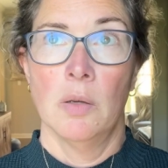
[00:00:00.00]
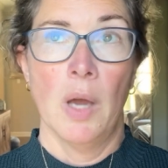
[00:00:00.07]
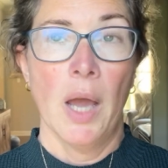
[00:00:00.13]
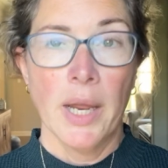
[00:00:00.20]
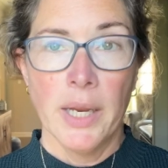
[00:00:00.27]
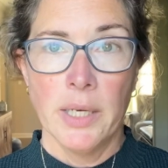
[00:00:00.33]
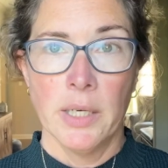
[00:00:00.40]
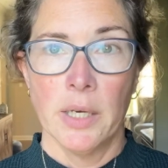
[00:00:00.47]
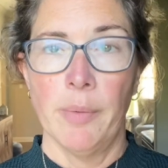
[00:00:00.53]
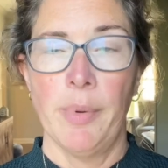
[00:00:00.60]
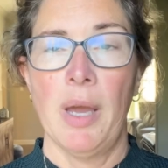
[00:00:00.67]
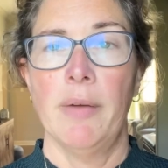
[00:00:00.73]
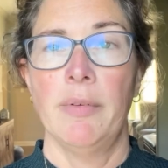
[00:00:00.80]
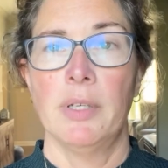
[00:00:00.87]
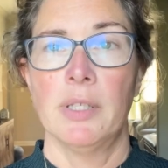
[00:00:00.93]
I ended up
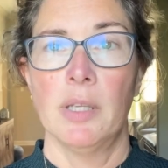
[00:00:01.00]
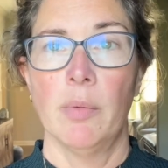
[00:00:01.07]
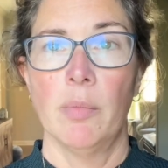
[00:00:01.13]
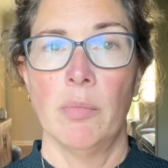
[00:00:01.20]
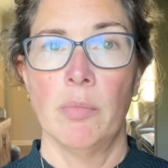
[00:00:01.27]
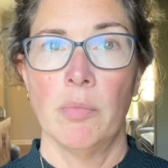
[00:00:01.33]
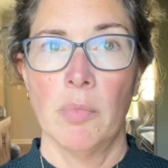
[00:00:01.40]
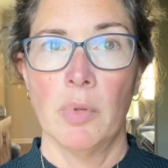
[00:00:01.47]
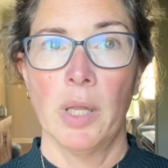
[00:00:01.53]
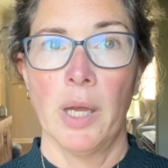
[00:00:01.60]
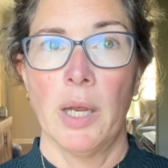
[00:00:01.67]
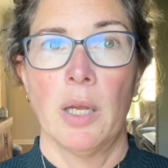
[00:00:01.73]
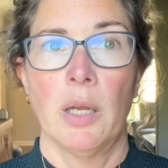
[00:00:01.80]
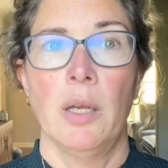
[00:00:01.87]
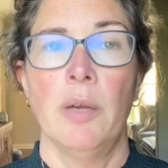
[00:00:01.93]
having
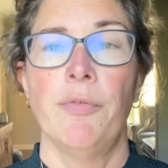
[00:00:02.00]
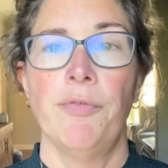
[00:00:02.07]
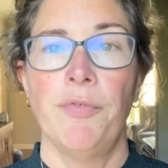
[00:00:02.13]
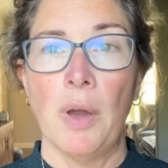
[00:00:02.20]
it